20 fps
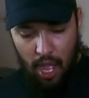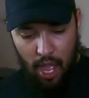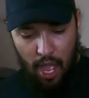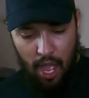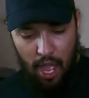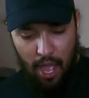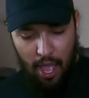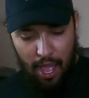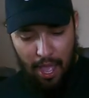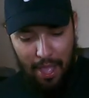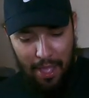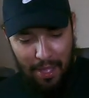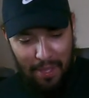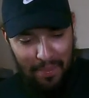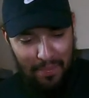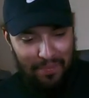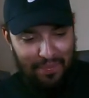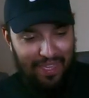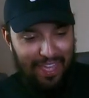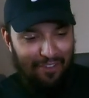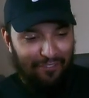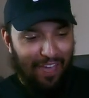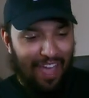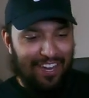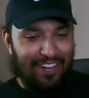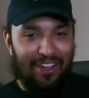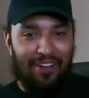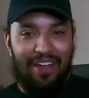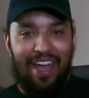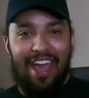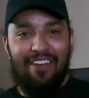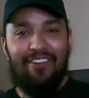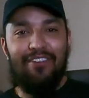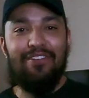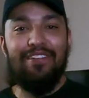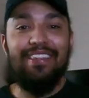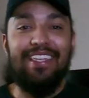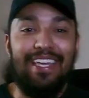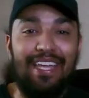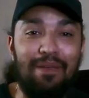Um, if I don't have
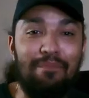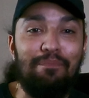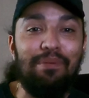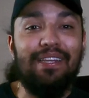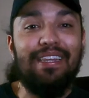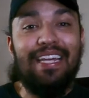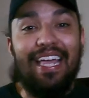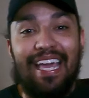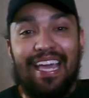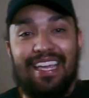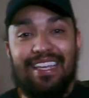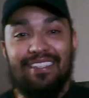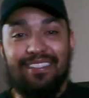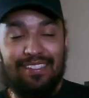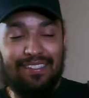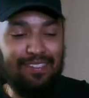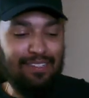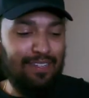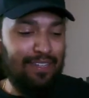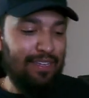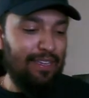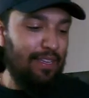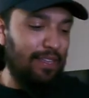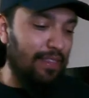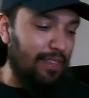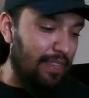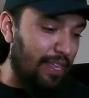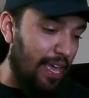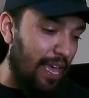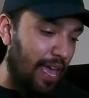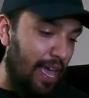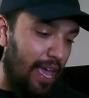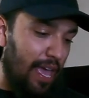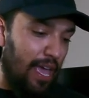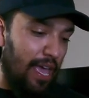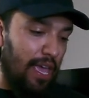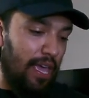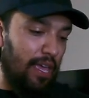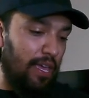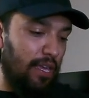everything in place,
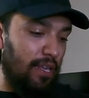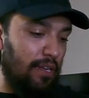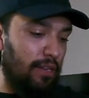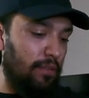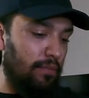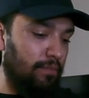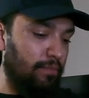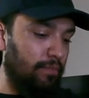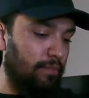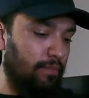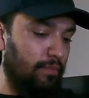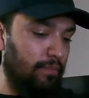then